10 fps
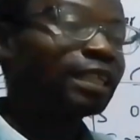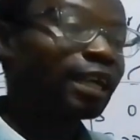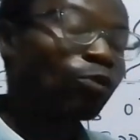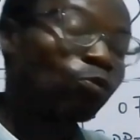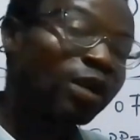
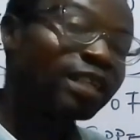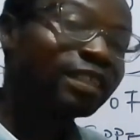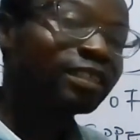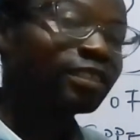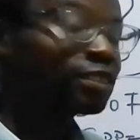Now, when
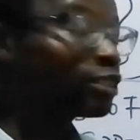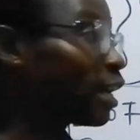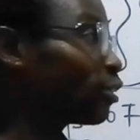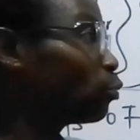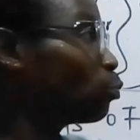this
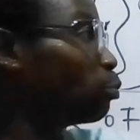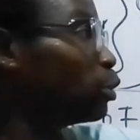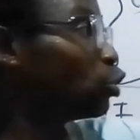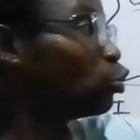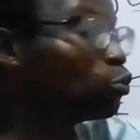iron will
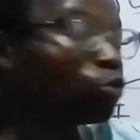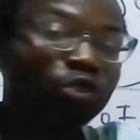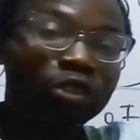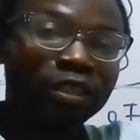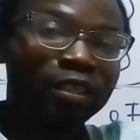be used,